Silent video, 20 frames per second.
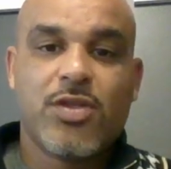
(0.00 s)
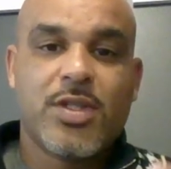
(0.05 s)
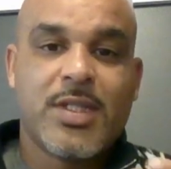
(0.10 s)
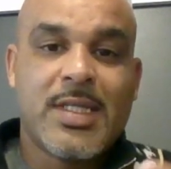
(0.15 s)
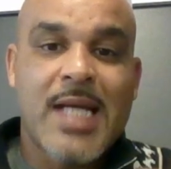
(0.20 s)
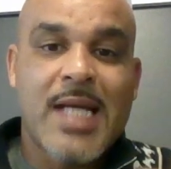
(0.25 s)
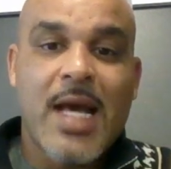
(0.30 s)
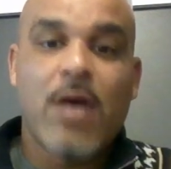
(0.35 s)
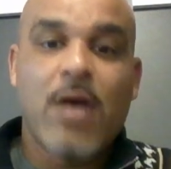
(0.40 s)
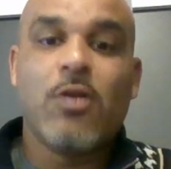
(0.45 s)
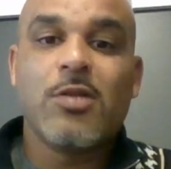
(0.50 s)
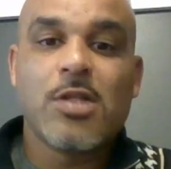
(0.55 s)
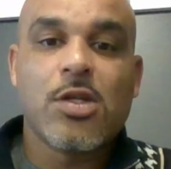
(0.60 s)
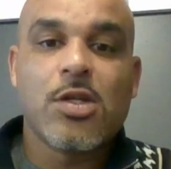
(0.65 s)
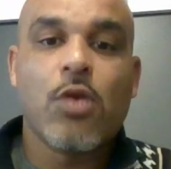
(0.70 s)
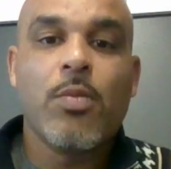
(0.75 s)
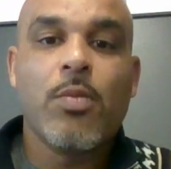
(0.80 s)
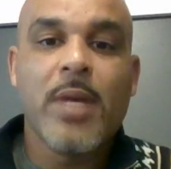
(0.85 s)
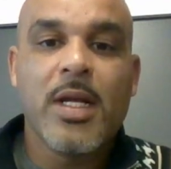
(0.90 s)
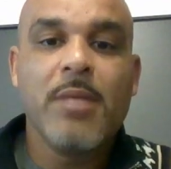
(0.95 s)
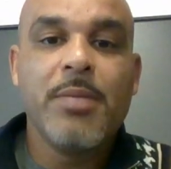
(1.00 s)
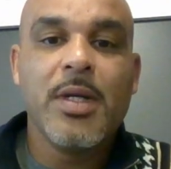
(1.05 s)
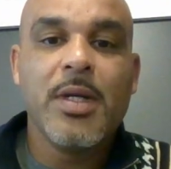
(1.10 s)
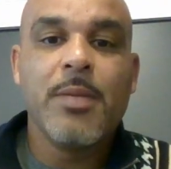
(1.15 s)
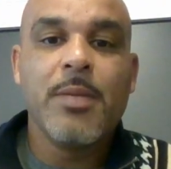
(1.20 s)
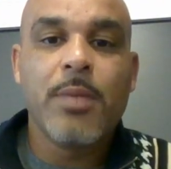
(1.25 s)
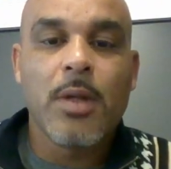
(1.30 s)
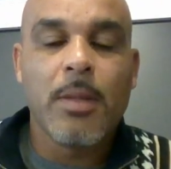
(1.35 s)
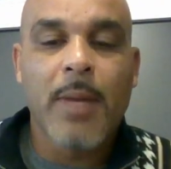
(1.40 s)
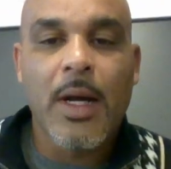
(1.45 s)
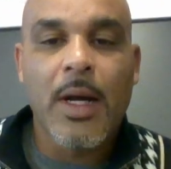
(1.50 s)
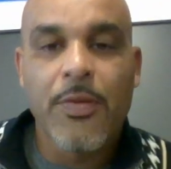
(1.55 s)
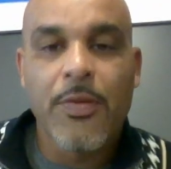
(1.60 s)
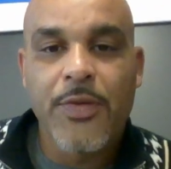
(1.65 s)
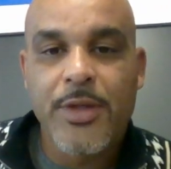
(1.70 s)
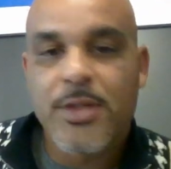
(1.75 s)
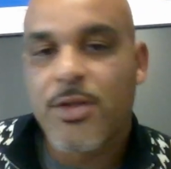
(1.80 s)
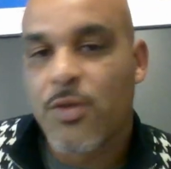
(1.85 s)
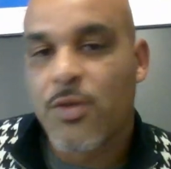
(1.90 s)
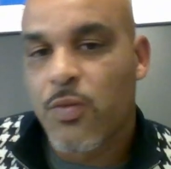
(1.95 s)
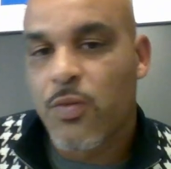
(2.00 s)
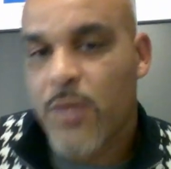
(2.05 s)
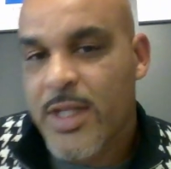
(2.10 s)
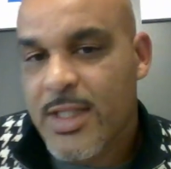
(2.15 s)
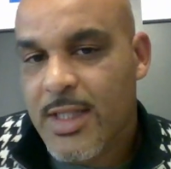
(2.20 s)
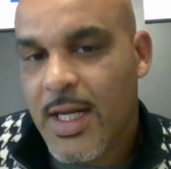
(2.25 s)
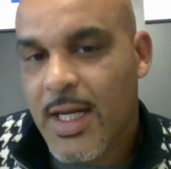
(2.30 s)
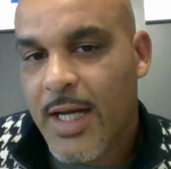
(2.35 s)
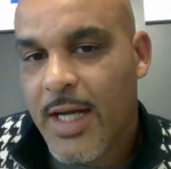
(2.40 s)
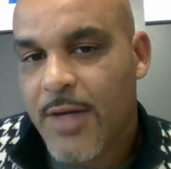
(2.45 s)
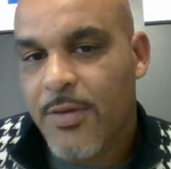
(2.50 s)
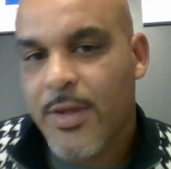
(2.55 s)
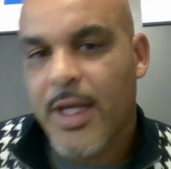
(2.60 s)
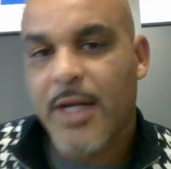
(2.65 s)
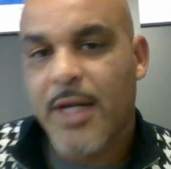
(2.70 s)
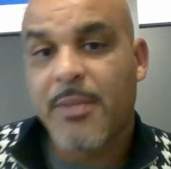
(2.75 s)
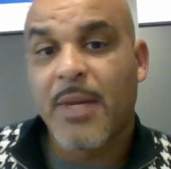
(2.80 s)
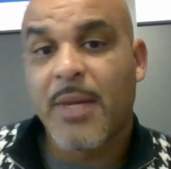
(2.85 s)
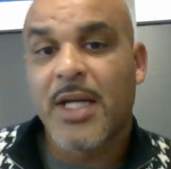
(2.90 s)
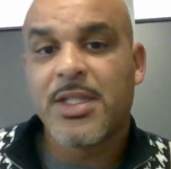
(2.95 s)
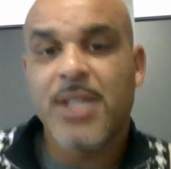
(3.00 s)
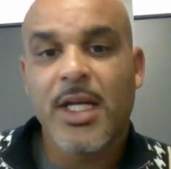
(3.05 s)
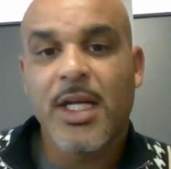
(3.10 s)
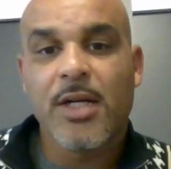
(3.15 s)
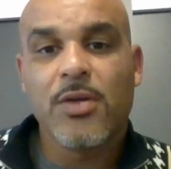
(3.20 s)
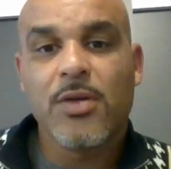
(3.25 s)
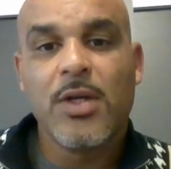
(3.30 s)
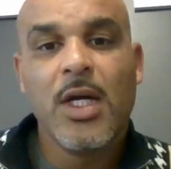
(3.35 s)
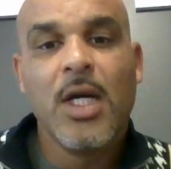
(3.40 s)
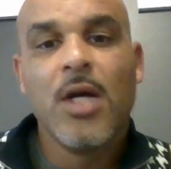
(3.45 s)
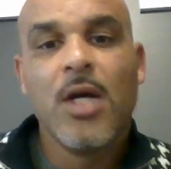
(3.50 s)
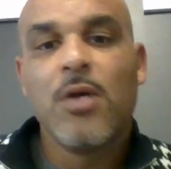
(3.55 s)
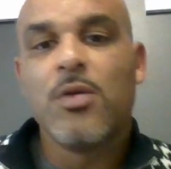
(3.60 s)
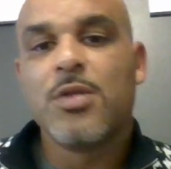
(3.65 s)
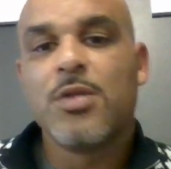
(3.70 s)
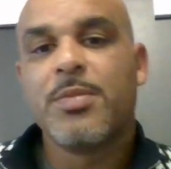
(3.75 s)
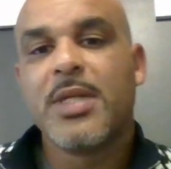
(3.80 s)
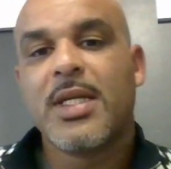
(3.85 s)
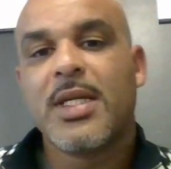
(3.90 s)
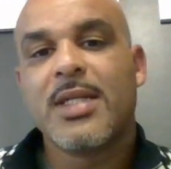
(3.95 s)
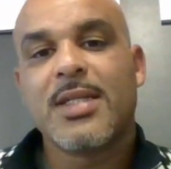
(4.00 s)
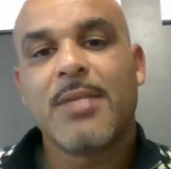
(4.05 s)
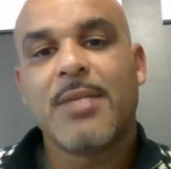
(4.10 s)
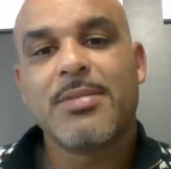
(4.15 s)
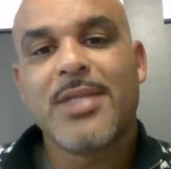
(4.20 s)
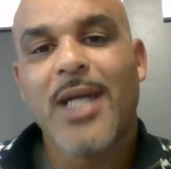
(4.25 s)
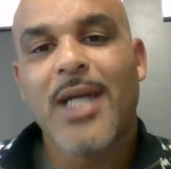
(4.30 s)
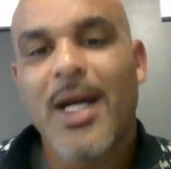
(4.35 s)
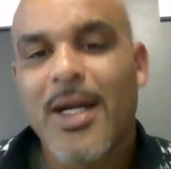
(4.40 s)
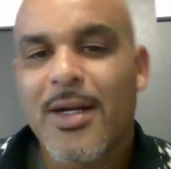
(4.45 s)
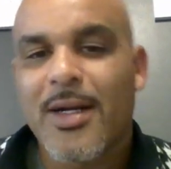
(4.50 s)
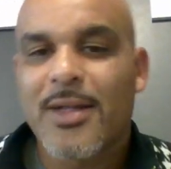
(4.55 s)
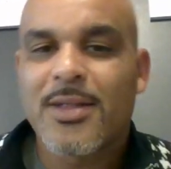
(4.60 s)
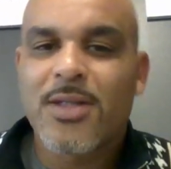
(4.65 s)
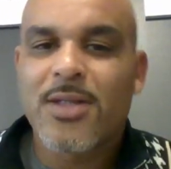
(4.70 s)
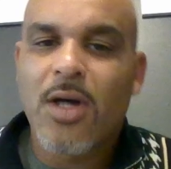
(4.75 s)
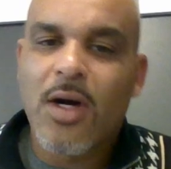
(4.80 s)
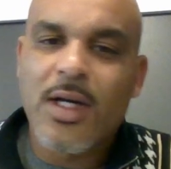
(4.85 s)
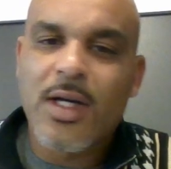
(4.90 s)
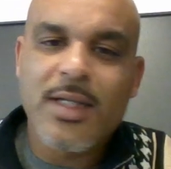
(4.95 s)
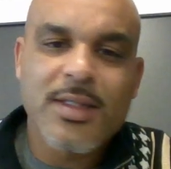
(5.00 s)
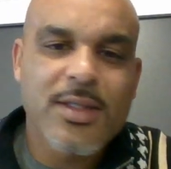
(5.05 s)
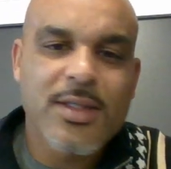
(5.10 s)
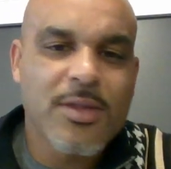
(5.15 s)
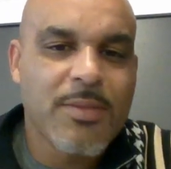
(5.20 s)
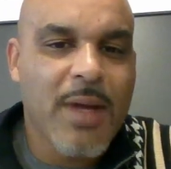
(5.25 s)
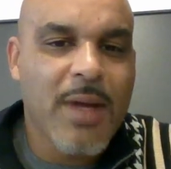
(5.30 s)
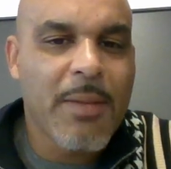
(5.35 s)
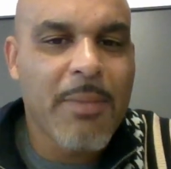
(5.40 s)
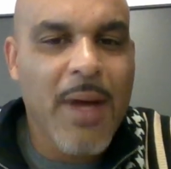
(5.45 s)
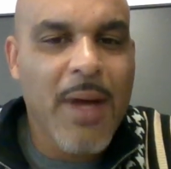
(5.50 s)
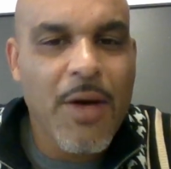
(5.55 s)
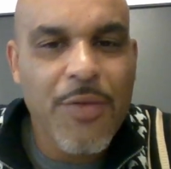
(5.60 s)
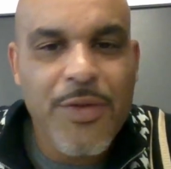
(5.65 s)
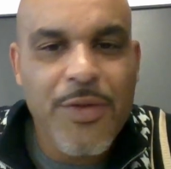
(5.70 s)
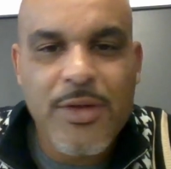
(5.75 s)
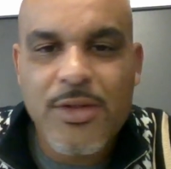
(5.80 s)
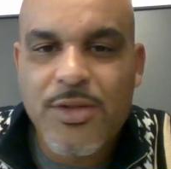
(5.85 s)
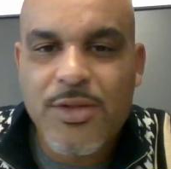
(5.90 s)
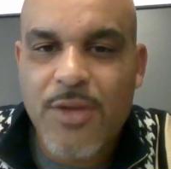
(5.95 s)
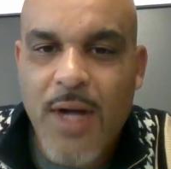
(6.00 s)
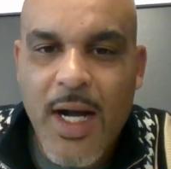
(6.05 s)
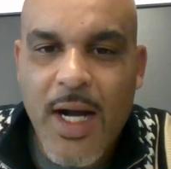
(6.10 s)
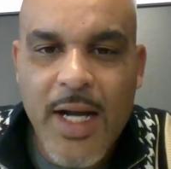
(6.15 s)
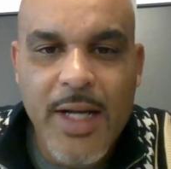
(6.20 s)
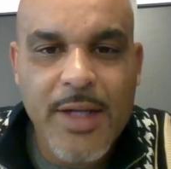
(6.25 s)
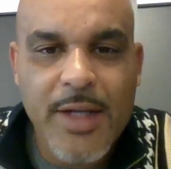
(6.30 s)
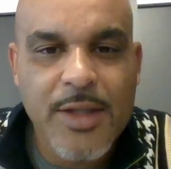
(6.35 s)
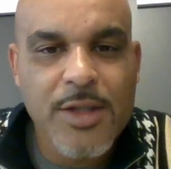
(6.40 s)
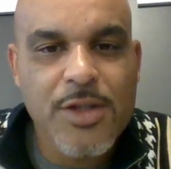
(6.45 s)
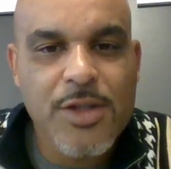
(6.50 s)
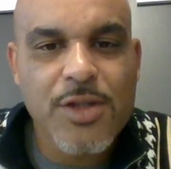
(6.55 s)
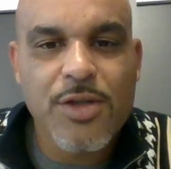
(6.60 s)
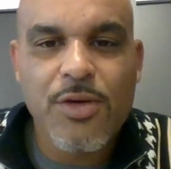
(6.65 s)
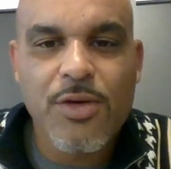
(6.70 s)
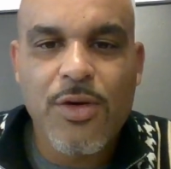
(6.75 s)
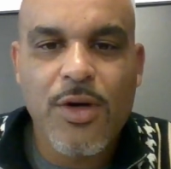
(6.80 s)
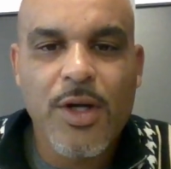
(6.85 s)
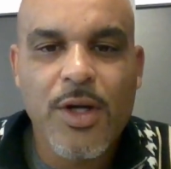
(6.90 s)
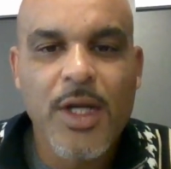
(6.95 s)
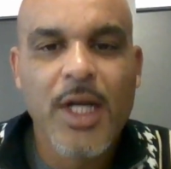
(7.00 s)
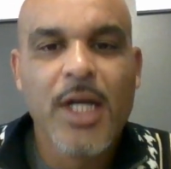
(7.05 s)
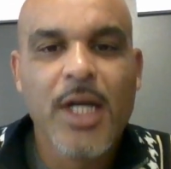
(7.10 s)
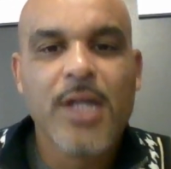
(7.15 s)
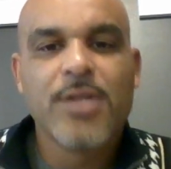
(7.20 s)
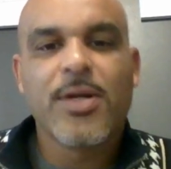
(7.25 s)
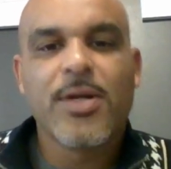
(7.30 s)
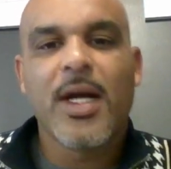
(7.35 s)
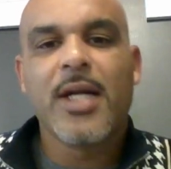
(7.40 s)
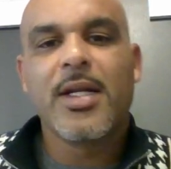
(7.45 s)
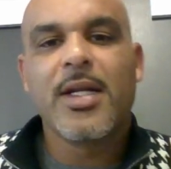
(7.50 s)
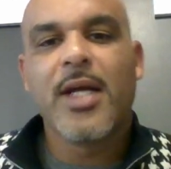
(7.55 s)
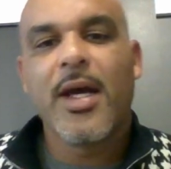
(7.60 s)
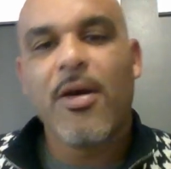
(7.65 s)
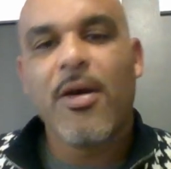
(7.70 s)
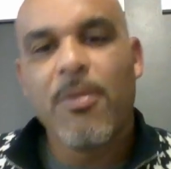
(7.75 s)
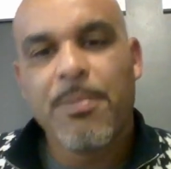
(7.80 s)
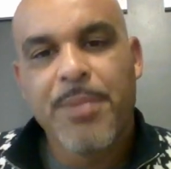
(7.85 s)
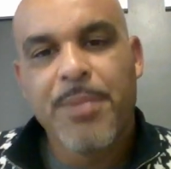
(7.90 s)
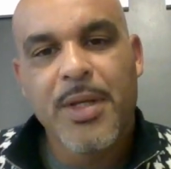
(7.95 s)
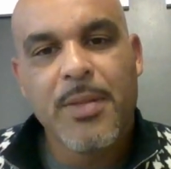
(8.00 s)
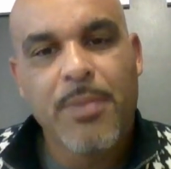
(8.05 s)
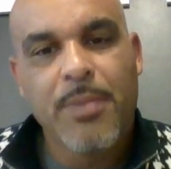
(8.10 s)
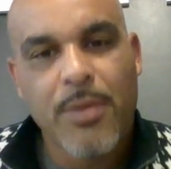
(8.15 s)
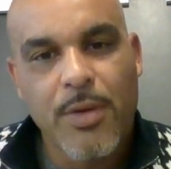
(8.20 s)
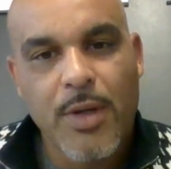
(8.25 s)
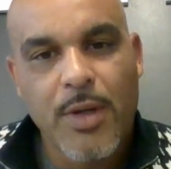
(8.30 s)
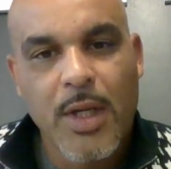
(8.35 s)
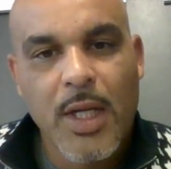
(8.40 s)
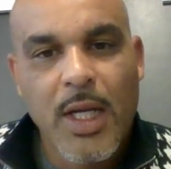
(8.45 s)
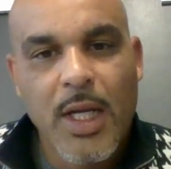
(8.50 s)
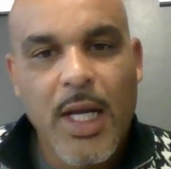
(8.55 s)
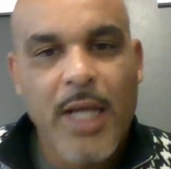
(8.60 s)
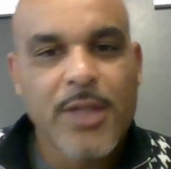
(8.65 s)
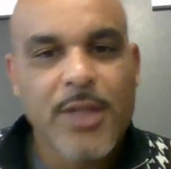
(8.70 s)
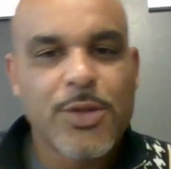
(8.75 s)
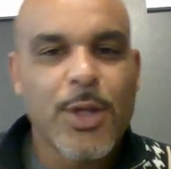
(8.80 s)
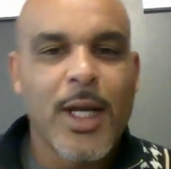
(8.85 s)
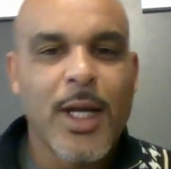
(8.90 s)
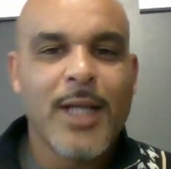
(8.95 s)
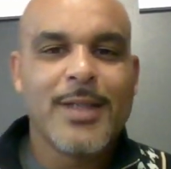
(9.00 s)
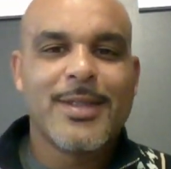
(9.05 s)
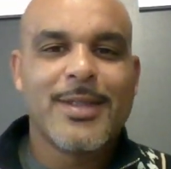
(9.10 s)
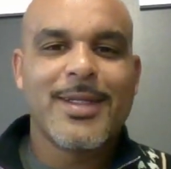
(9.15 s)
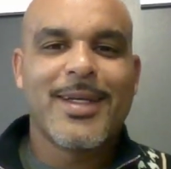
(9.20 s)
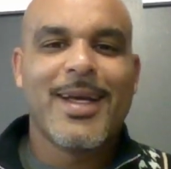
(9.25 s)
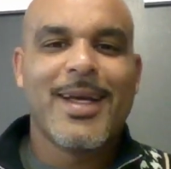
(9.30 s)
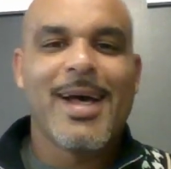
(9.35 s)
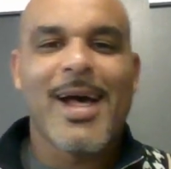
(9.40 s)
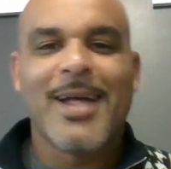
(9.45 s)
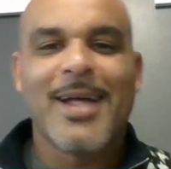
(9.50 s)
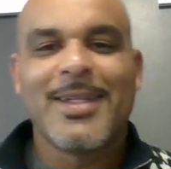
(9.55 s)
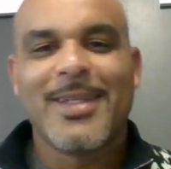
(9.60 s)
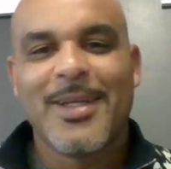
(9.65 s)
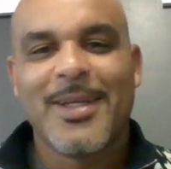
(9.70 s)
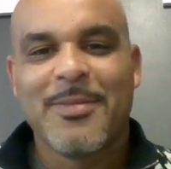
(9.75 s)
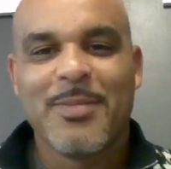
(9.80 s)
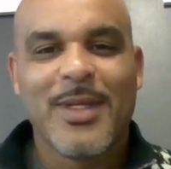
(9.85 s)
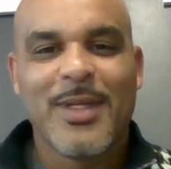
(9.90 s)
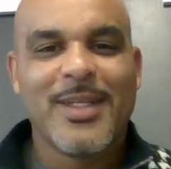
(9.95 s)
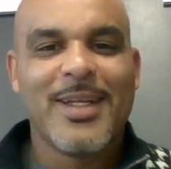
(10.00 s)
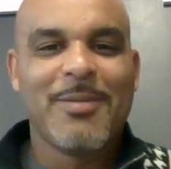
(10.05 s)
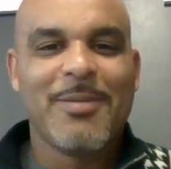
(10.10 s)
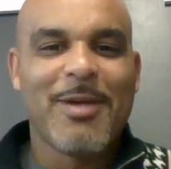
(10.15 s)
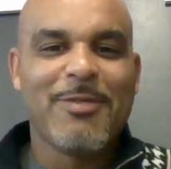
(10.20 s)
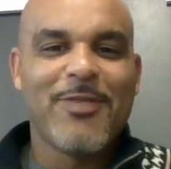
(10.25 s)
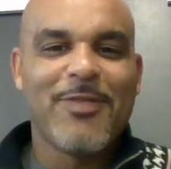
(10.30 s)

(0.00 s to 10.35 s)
tell so many people about this. The reason I created my channel was because I'm tired of talking till my mouth is dry in the store, trying to help people and trying to guide them, and then my